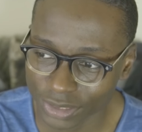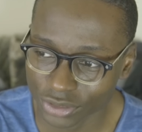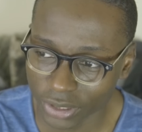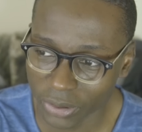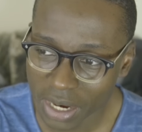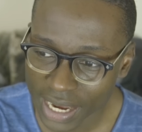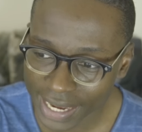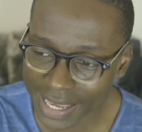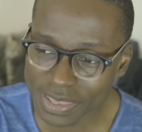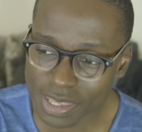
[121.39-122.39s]
And so
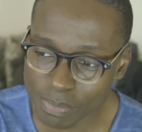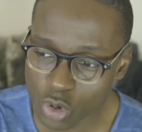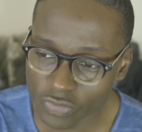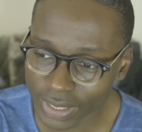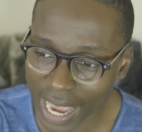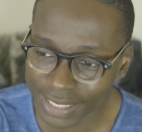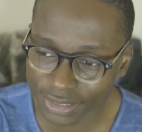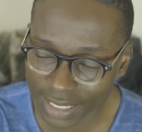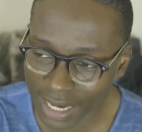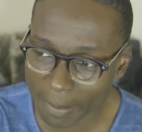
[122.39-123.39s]
in the movie, I
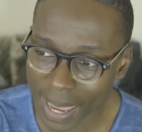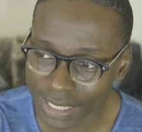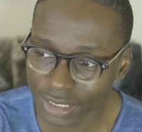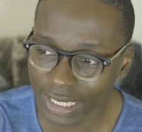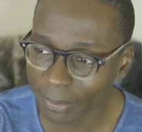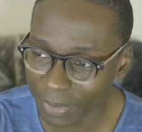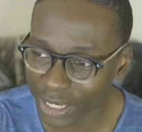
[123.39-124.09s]
just can't imagine him